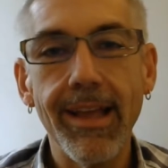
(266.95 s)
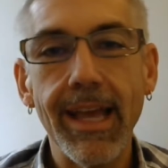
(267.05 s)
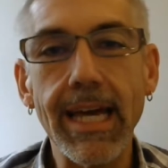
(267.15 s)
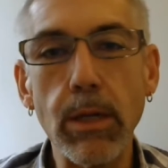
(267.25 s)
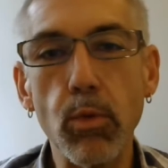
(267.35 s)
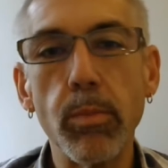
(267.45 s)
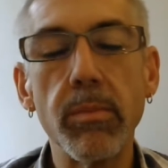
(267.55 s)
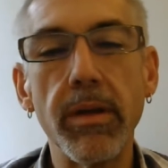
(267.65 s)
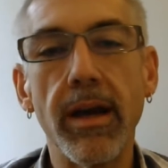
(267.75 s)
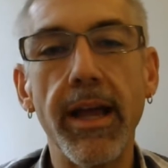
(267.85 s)
And a woman
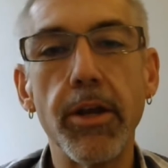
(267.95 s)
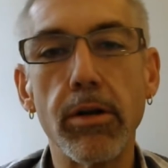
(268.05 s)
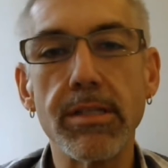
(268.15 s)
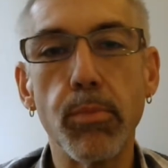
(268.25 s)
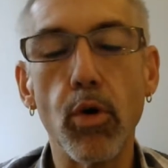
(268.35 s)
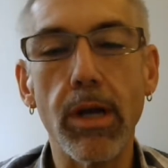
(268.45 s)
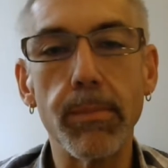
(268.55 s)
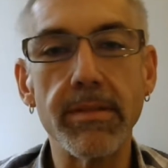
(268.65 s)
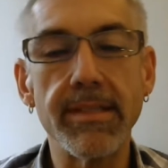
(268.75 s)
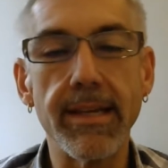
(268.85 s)
behind her spoke up
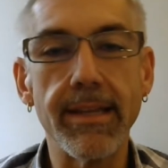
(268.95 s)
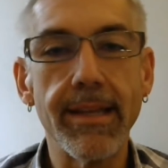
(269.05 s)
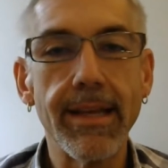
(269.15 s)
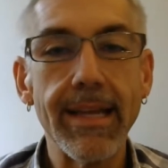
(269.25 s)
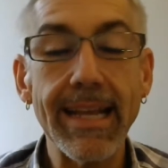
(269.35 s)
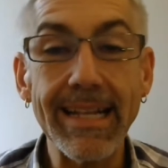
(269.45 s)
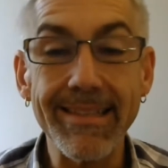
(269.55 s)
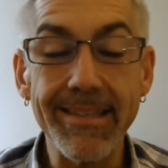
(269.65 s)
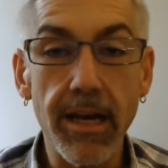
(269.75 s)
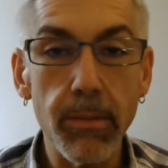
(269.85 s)
and said, it's
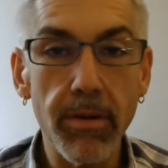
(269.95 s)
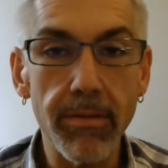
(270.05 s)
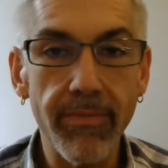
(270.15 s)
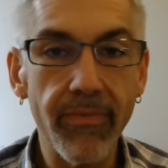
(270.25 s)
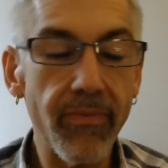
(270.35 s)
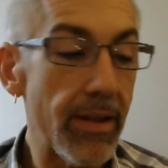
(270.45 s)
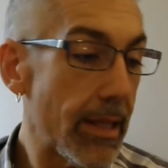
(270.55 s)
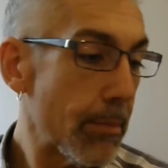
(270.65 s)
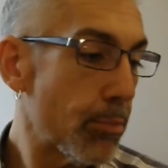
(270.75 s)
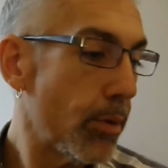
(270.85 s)
not about
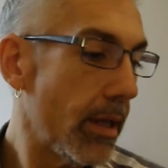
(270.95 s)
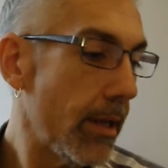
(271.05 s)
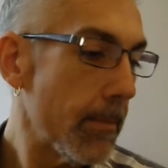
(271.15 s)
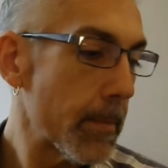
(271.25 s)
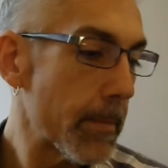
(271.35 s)
feeling pretty,